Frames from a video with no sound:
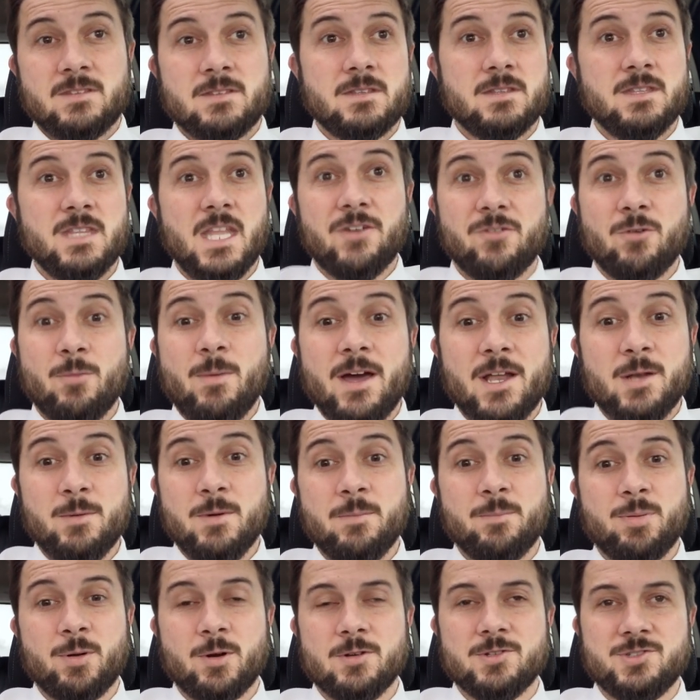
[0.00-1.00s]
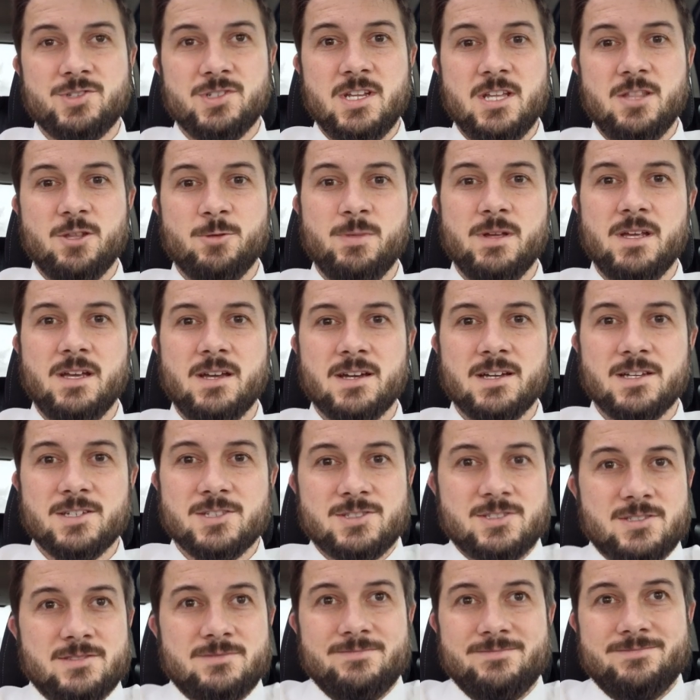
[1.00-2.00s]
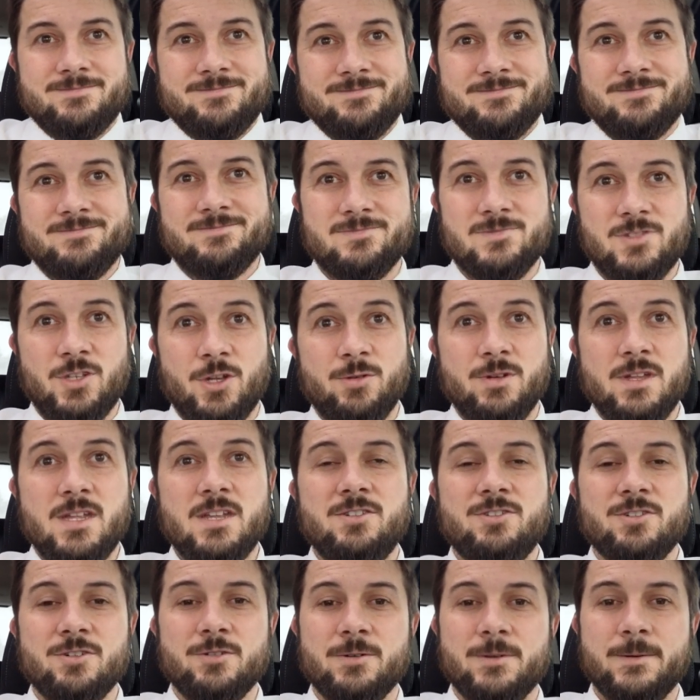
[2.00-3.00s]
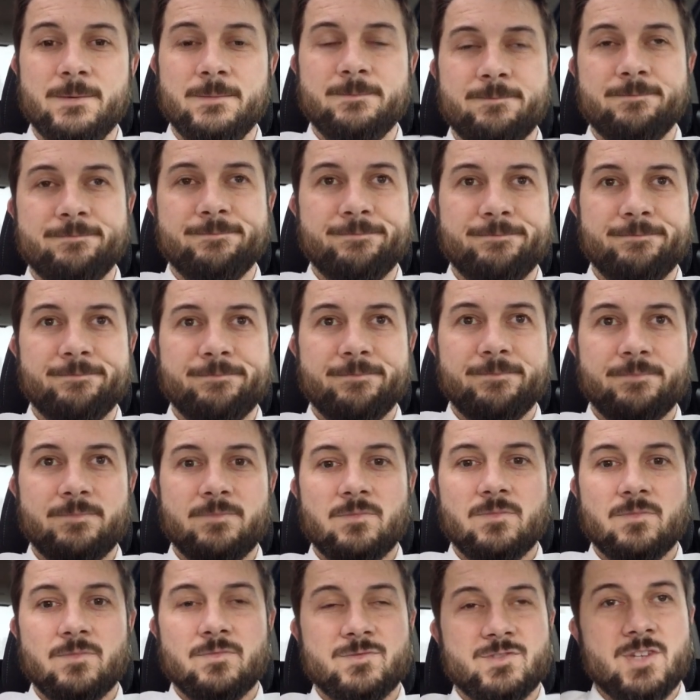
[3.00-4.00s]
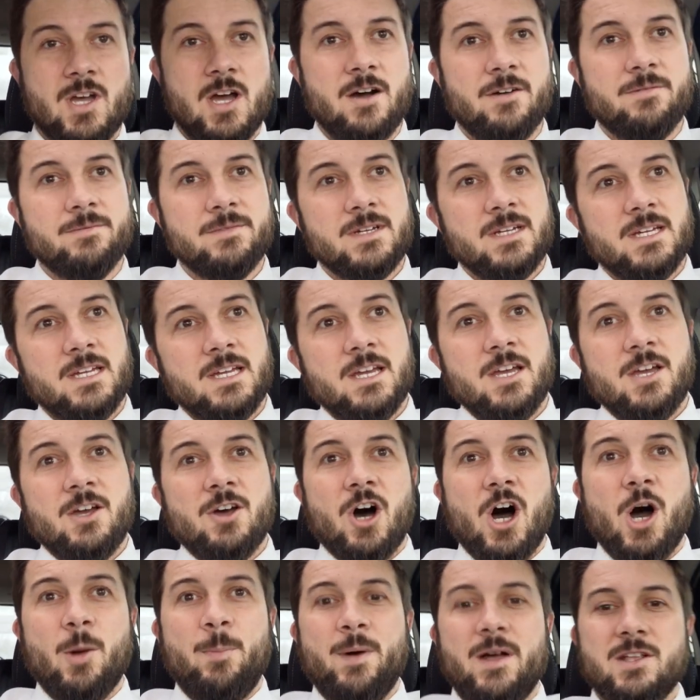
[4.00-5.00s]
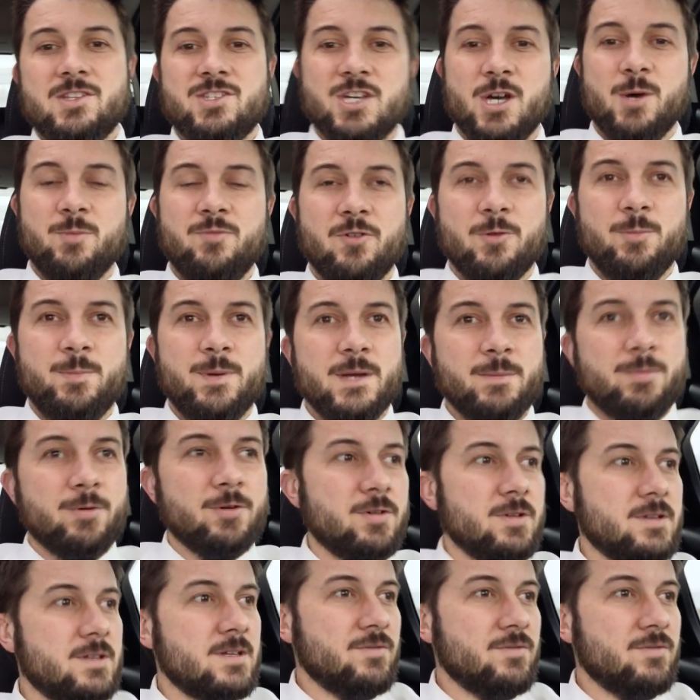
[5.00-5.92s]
Never met him in person either because no need to. So, hope that's helpful, people.